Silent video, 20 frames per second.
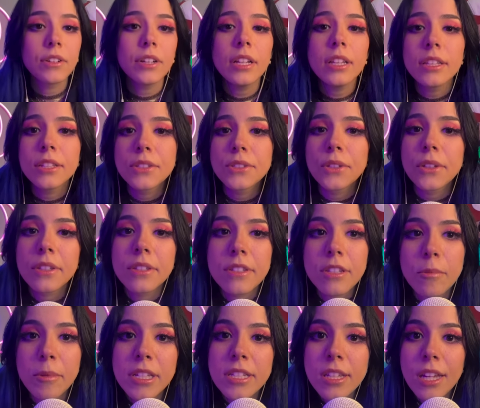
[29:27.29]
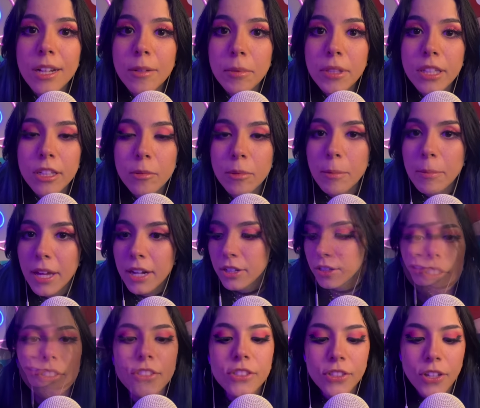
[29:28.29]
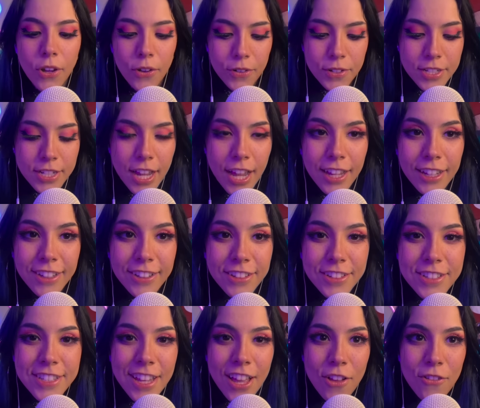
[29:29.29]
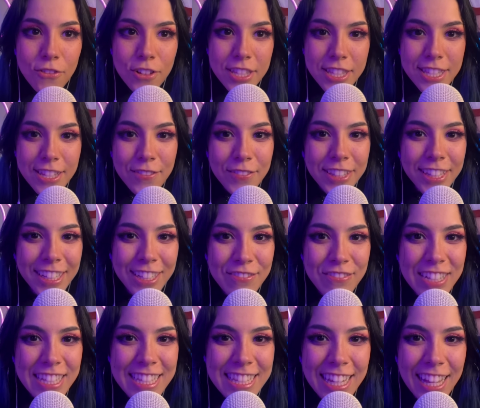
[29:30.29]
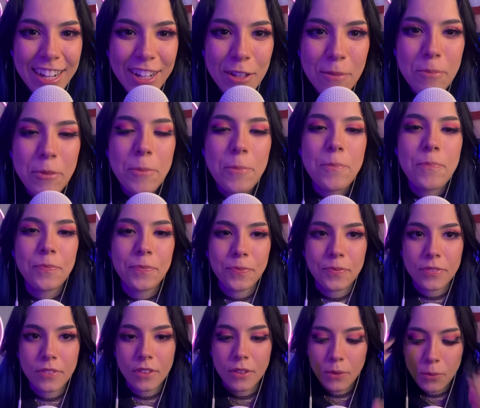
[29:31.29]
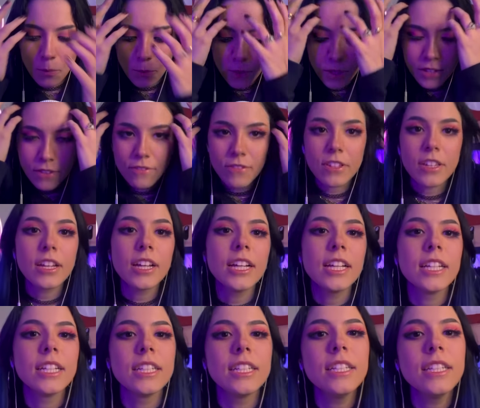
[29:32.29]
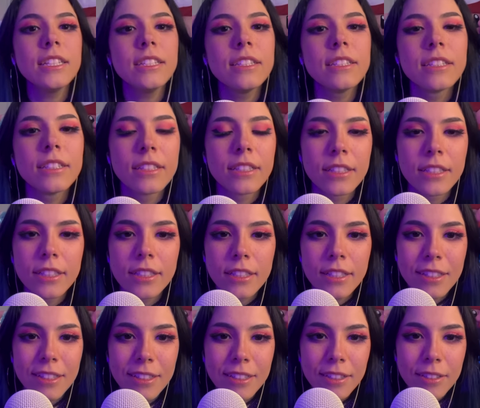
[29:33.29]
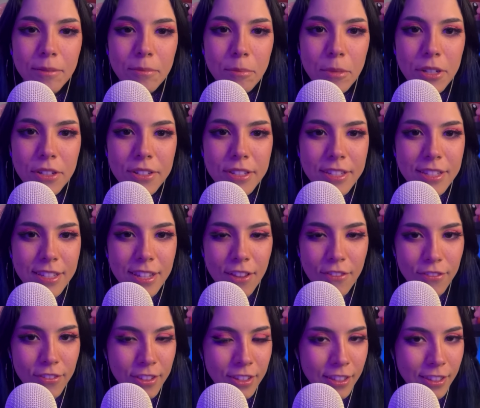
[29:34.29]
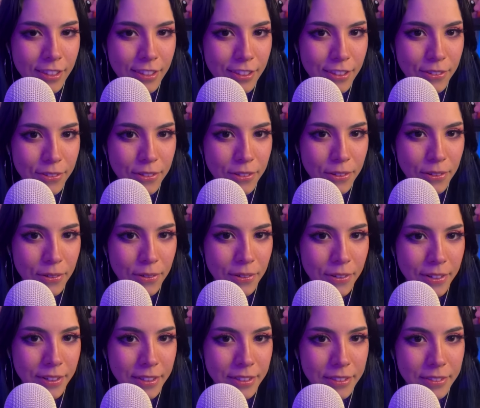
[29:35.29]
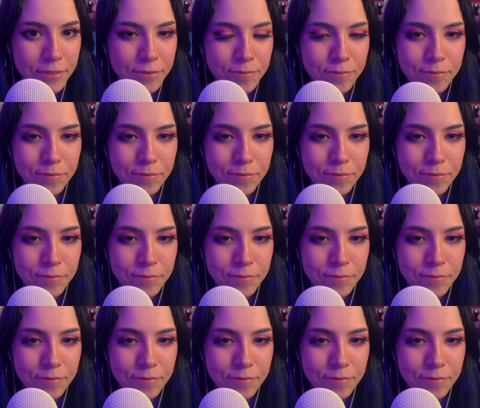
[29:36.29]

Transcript: At least you can see my setup better. So tag yourself with something in my setup. We've got Persephone the unicorn.